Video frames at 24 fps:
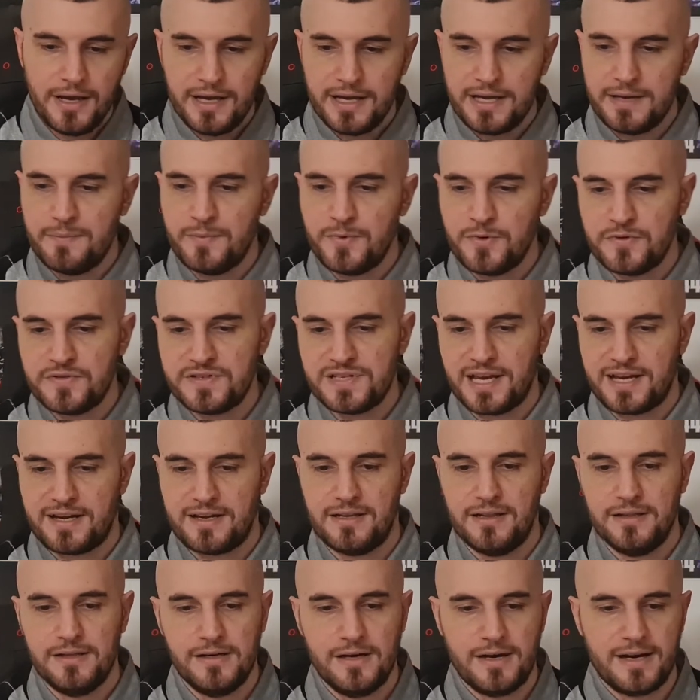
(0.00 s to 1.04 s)
He moves like a
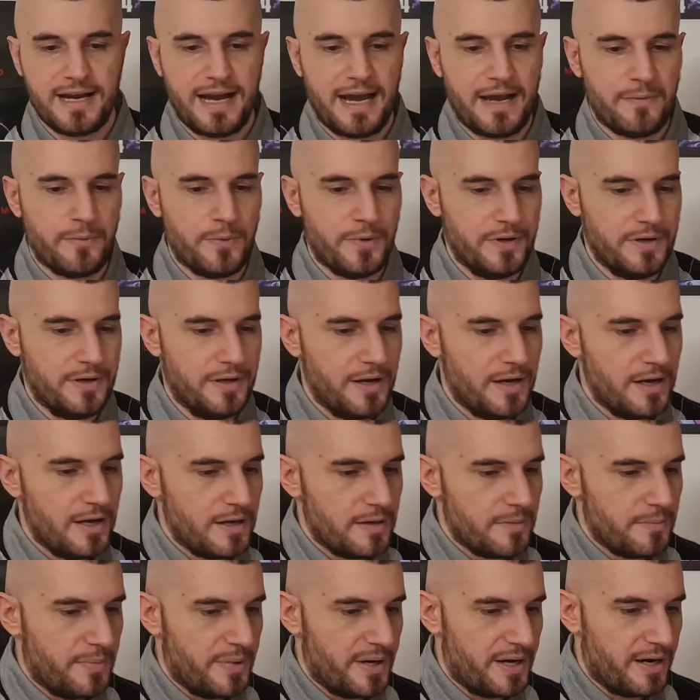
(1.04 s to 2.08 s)
little guy would.
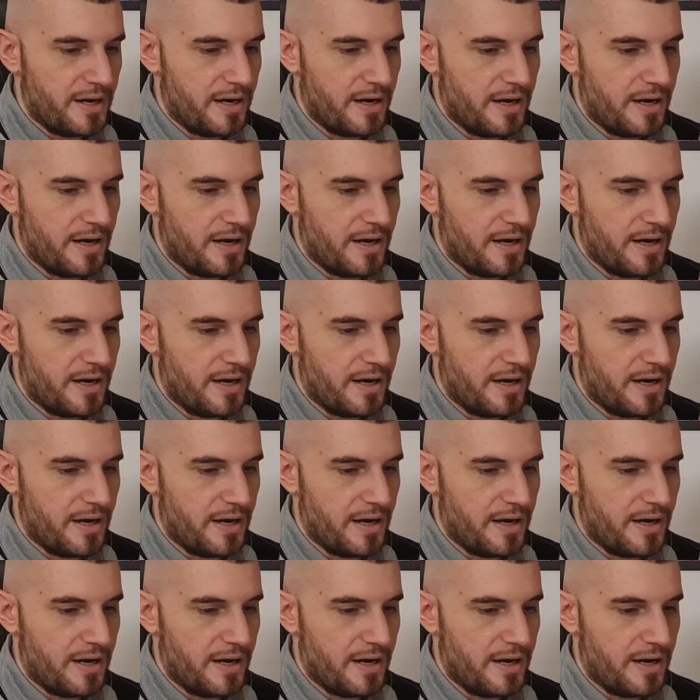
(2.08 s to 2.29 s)
But